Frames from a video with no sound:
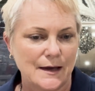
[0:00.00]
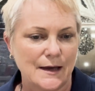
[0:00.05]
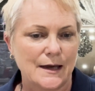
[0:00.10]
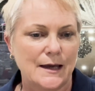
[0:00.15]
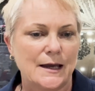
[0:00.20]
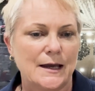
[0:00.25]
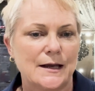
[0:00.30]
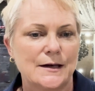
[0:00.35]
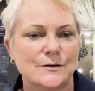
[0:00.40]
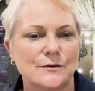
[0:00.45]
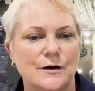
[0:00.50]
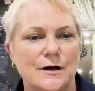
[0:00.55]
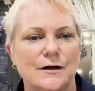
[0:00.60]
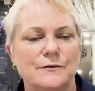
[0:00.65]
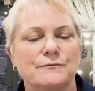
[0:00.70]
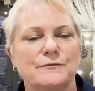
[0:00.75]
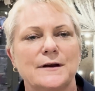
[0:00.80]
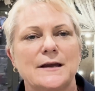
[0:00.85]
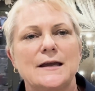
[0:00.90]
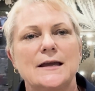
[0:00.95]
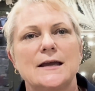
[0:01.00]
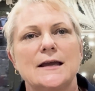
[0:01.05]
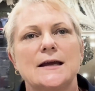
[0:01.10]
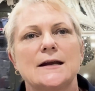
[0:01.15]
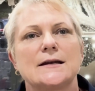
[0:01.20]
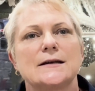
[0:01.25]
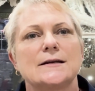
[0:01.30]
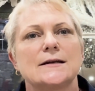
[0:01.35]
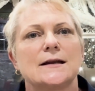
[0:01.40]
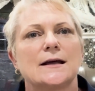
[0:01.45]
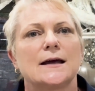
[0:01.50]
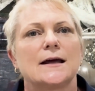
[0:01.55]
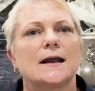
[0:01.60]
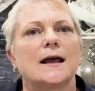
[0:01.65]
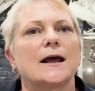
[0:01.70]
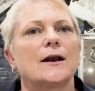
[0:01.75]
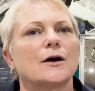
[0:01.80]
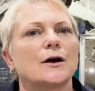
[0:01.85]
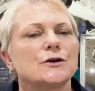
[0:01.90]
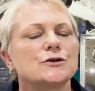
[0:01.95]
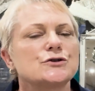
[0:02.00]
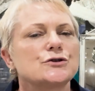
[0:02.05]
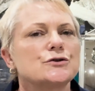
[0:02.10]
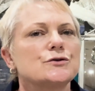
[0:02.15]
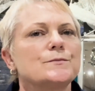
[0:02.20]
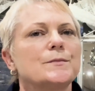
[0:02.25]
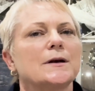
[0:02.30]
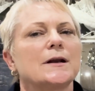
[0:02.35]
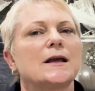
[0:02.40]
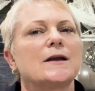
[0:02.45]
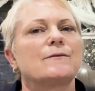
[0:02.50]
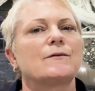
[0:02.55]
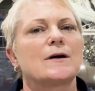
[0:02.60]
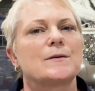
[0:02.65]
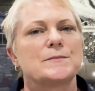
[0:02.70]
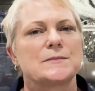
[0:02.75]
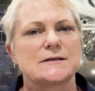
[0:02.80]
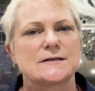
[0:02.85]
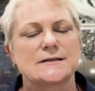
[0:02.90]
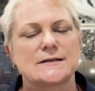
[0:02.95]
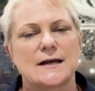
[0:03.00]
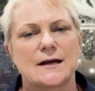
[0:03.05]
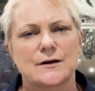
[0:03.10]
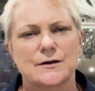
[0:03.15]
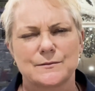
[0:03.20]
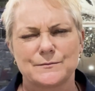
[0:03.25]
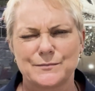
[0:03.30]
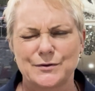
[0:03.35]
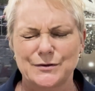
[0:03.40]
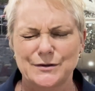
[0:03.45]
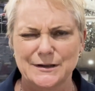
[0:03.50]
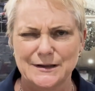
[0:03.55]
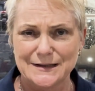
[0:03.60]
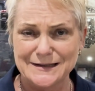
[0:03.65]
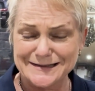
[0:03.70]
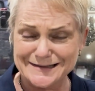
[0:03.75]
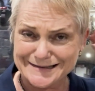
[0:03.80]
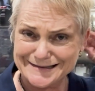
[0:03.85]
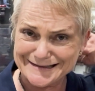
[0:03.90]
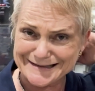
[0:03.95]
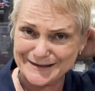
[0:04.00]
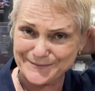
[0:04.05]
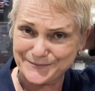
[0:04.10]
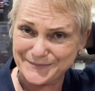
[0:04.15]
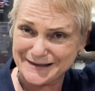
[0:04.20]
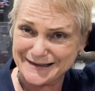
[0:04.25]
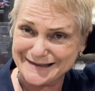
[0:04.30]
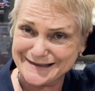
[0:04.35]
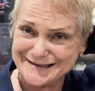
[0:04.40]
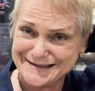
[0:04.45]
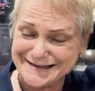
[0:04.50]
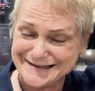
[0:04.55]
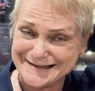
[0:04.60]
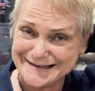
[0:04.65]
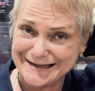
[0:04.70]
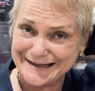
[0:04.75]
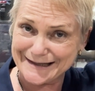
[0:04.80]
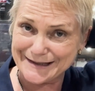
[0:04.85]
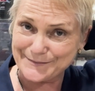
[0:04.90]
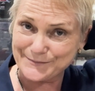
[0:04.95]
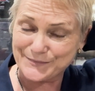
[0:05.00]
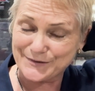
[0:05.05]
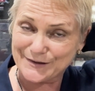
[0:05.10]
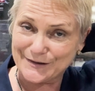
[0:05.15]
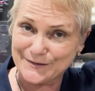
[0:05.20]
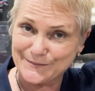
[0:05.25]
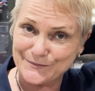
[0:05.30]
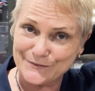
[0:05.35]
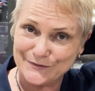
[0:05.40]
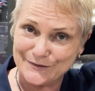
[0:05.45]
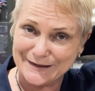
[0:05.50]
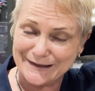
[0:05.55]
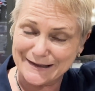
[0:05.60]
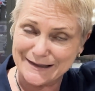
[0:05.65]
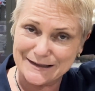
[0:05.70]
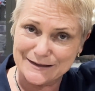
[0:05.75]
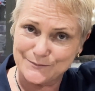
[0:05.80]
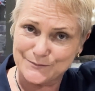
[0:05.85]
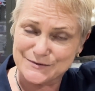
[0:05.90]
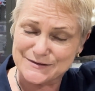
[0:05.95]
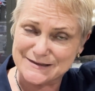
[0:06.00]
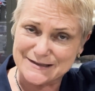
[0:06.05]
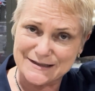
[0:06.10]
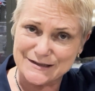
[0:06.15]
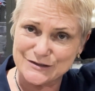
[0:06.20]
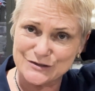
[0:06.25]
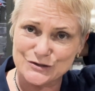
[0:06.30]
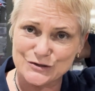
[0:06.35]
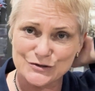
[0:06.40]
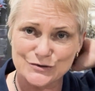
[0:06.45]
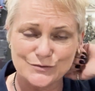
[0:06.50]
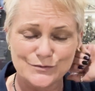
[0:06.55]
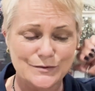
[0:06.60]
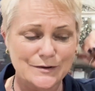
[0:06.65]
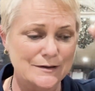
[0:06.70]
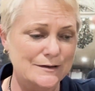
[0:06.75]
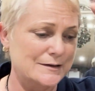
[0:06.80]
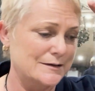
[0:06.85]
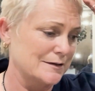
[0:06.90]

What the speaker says: and I re-edited it, and I do believe I missed out on putting some pictures up. I'm not 100% sure,